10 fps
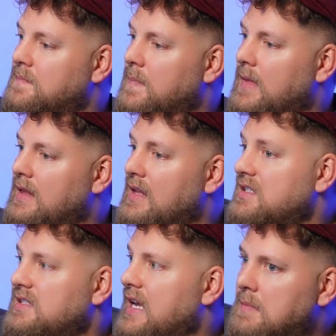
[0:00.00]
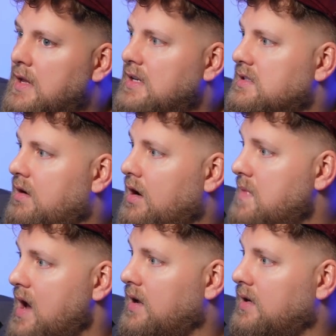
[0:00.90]
Let's just take a minute to talk
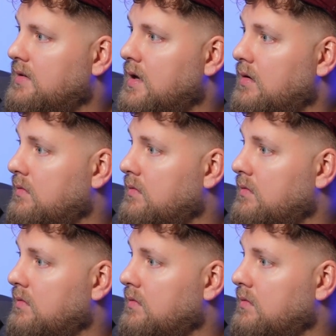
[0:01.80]
about it. Are